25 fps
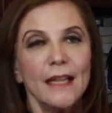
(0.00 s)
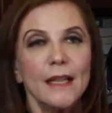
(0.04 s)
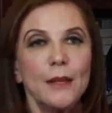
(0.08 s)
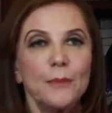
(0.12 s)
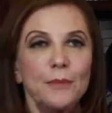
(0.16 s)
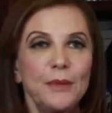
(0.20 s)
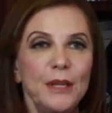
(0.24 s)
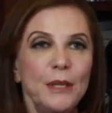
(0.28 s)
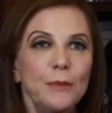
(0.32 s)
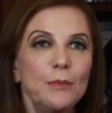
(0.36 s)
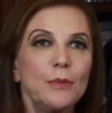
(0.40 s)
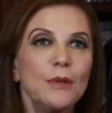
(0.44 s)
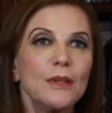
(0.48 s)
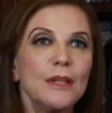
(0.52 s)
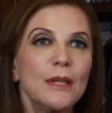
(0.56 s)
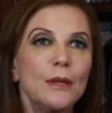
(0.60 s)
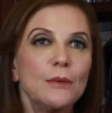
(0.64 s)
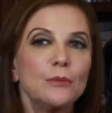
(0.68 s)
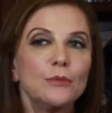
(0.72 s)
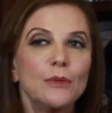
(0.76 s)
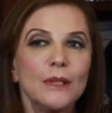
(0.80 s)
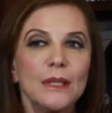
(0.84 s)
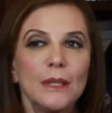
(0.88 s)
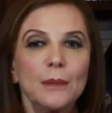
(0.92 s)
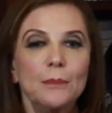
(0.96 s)
The people
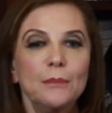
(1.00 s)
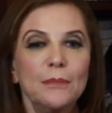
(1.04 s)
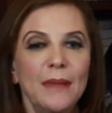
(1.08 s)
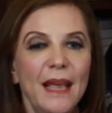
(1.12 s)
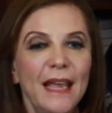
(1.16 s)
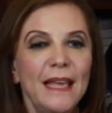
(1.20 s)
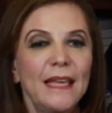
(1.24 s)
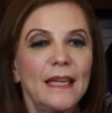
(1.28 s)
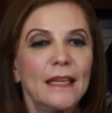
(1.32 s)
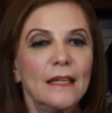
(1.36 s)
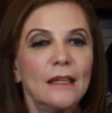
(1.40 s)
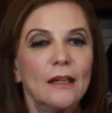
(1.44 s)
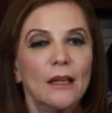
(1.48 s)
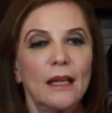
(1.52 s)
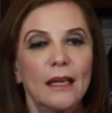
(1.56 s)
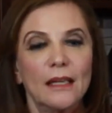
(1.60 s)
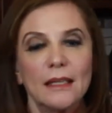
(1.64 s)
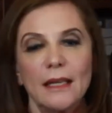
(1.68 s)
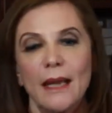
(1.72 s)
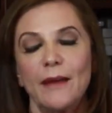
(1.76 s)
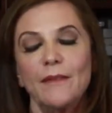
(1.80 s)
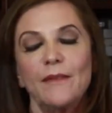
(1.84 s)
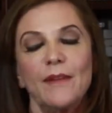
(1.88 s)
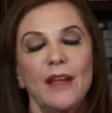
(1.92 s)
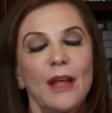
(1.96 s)
that really make it,
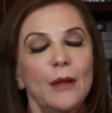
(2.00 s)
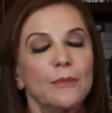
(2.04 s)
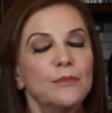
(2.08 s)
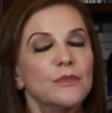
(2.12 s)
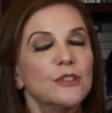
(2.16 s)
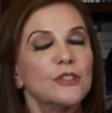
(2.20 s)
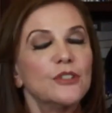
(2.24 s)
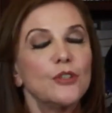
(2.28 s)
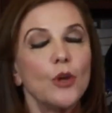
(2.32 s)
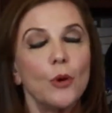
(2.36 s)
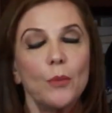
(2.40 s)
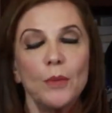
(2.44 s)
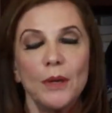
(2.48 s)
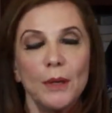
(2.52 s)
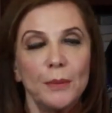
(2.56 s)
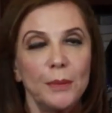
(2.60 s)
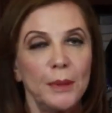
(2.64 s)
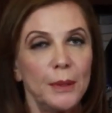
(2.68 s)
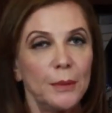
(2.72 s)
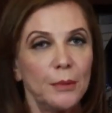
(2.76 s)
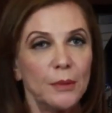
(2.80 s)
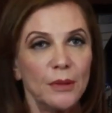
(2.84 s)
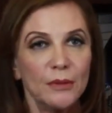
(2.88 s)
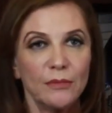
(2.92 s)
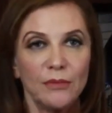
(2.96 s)
like I've helped so many
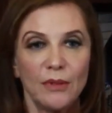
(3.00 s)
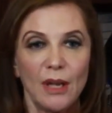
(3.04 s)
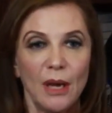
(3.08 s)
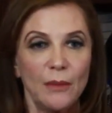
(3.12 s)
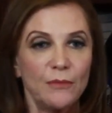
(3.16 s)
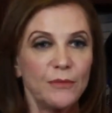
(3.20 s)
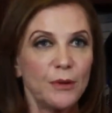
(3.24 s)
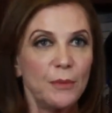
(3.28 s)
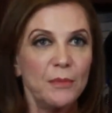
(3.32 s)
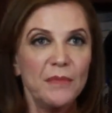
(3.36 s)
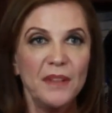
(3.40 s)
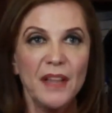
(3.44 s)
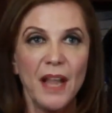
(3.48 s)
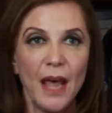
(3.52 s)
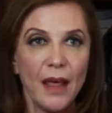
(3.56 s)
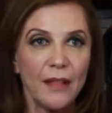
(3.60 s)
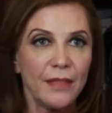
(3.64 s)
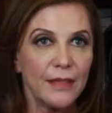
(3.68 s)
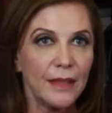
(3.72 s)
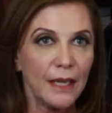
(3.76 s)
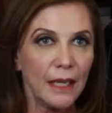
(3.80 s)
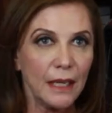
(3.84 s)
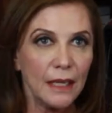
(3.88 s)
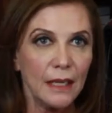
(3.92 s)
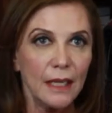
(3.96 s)
people come from
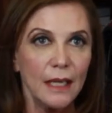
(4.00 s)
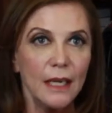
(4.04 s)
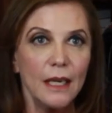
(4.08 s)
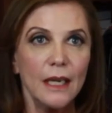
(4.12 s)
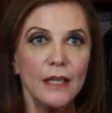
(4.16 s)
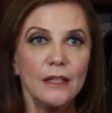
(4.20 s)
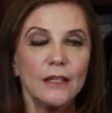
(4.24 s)
nothing,